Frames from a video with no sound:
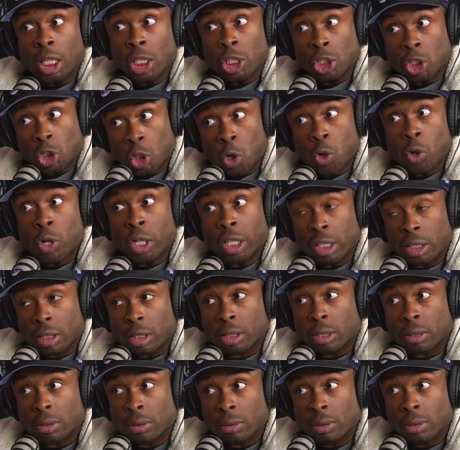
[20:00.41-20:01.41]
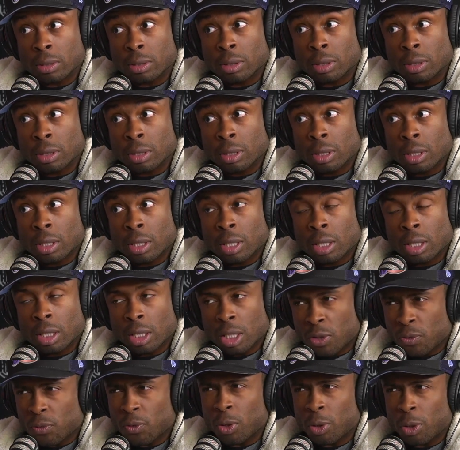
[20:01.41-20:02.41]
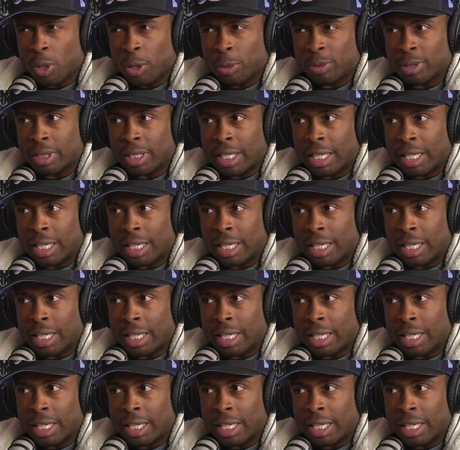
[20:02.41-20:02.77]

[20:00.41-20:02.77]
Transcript: a choice. You feel what I'm saying?